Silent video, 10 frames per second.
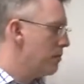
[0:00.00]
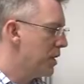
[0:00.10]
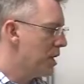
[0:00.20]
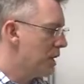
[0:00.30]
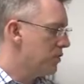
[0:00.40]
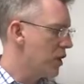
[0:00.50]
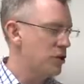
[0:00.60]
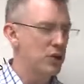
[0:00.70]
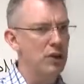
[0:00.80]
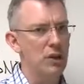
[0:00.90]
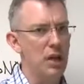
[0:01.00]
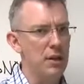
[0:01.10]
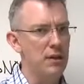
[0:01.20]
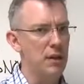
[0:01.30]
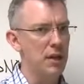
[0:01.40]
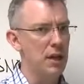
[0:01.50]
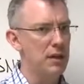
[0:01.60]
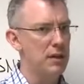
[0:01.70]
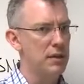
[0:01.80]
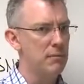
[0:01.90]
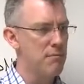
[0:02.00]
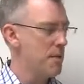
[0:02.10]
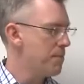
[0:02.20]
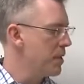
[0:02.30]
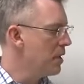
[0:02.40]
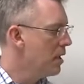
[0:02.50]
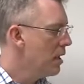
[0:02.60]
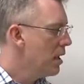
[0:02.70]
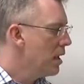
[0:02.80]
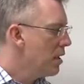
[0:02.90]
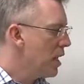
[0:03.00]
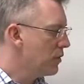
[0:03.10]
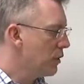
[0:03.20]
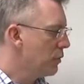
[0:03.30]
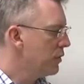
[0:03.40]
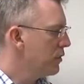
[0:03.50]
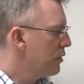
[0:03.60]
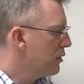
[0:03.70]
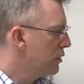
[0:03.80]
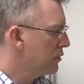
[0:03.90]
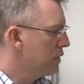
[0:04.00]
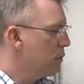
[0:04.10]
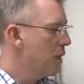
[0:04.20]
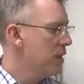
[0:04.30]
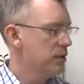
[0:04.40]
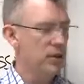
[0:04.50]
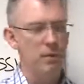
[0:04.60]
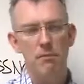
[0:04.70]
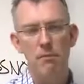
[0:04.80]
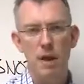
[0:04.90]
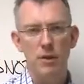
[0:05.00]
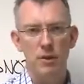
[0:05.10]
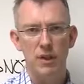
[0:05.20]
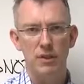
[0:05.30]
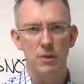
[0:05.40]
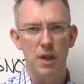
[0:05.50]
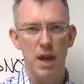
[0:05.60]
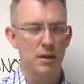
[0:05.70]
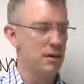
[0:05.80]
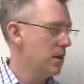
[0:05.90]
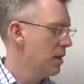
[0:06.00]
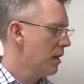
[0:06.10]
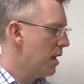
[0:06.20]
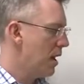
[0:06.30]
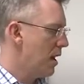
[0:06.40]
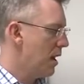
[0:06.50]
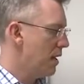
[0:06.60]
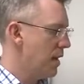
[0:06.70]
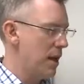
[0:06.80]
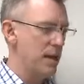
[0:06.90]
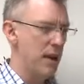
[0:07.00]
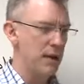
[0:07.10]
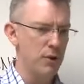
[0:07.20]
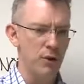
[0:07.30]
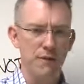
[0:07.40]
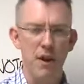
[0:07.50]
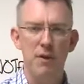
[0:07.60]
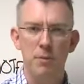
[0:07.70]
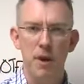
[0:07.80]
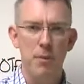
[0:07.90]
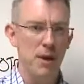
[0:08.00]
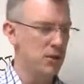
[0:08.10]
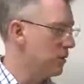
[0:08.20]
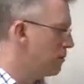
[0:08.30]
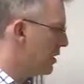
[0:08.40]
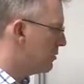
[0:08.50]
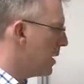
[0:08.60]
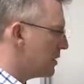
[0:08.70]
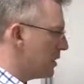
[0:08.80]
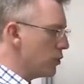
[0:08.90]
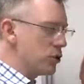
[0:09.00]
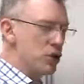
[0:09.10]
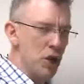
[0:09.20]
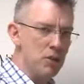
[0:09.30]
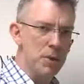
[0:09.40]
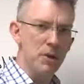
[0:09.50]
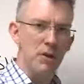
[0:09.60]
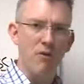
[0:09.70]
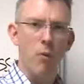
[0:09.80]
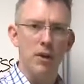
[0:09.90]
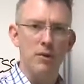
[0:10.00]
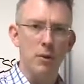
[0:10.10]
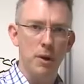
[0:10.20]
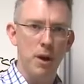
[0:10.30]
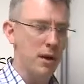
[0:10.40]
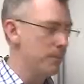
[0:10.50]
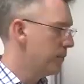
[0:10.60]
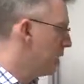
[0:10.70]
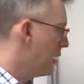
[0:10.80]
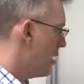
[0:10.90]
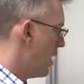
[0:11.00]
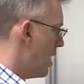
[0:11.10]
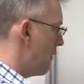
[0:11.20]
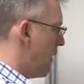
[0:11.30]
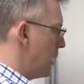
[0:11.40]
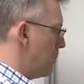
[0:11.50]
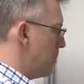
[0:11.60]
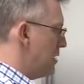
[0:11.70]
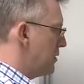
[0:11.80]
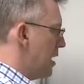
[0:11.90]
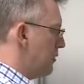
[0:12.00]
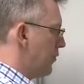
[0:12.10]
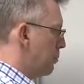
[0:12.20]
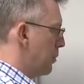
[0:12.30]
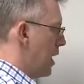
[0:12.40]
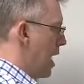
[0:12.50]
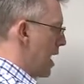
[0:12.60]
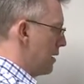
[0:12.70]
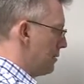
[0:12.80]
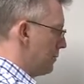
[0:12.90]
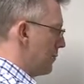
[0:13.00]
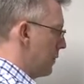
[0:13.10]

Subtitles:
because you're not sure yet. You think it might be. And so there's different ways to make your assessment that it sort of varies by the patient. But it's basically your judgment of what's going on. And finally, P stands for plan.